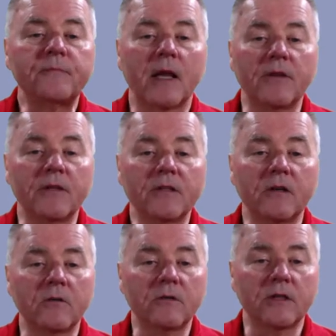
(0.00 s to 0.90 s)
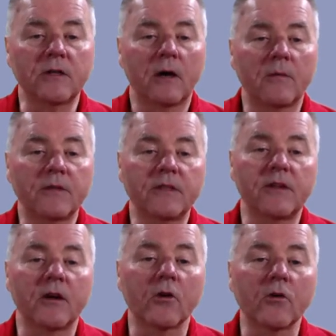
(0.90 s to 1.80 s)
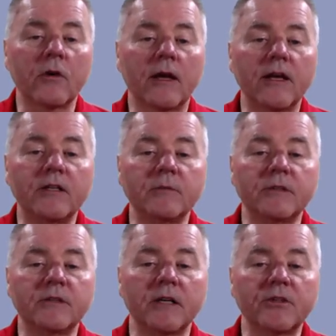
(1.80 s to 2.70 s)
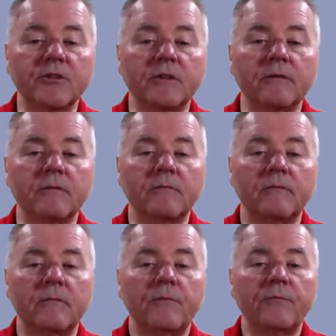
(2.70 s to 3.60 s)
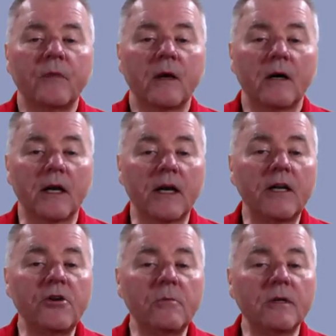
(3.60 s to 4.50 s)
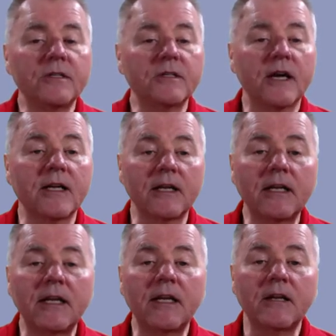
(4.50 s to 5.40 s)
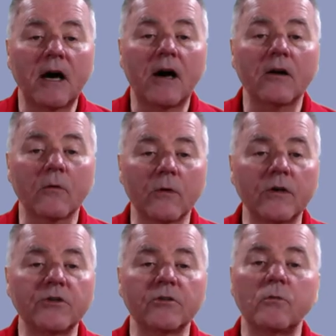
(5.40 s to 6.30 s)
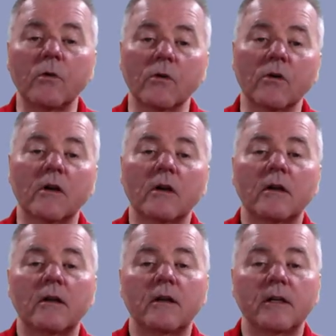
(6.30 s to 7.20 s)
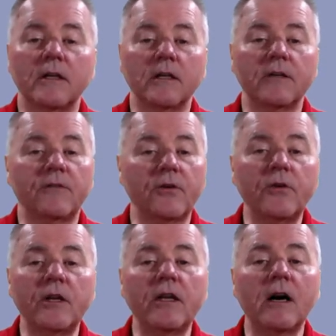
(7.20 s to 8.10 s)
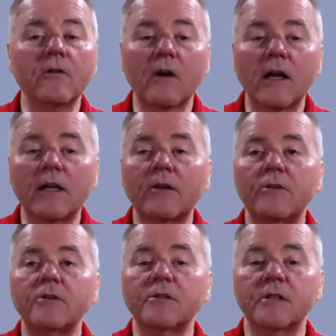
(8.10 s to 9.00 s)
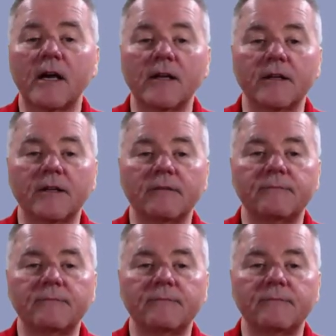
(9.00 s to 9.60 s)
And this goes in, obviously, the Learner Engagement section. Again, you must cite any non-original work. If you did not write it, you cite it.